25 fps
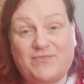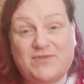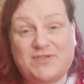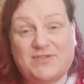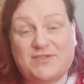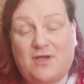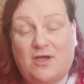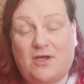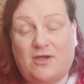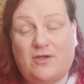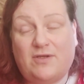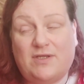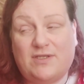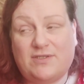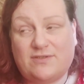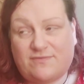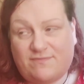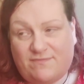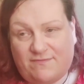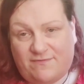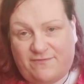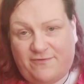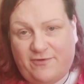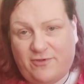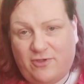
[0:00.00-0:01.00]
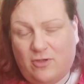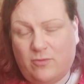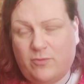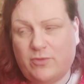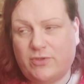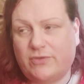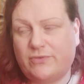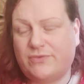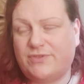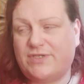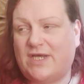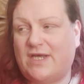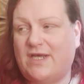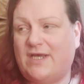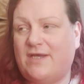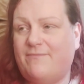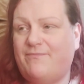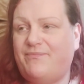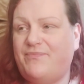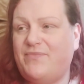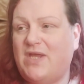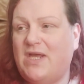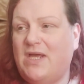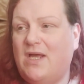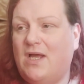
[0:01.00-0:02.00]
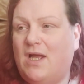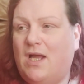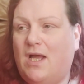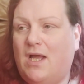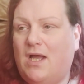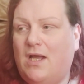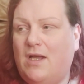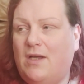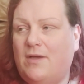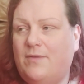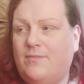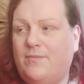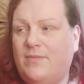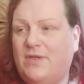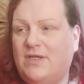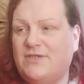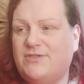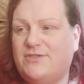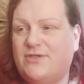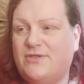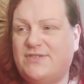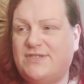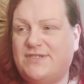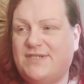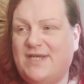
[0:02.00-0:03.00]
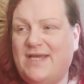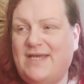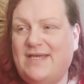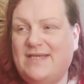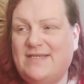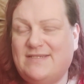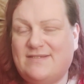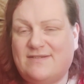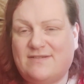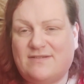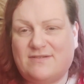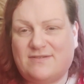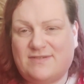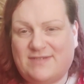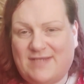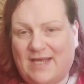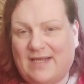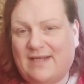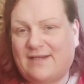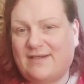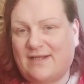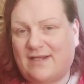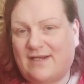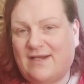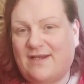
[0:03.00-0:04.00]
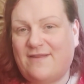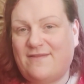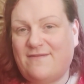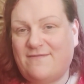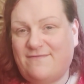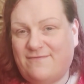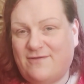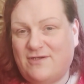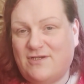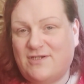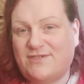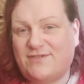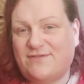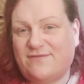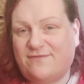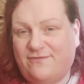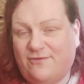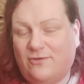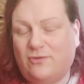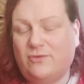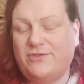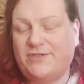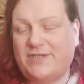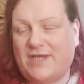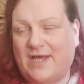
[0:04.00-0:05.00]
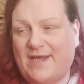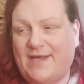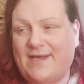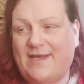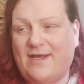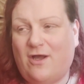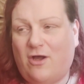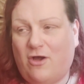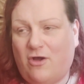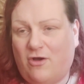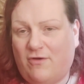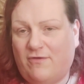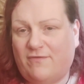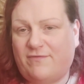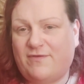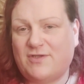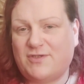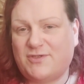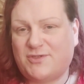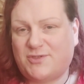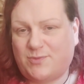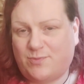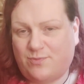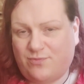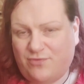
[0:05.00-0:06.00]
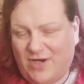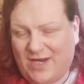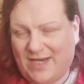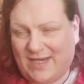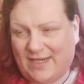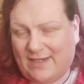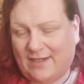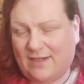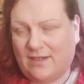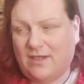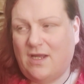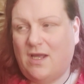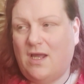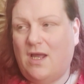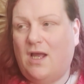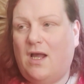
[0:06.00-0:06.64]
So it's a phenomenal day. So today is technically the first full day of spring,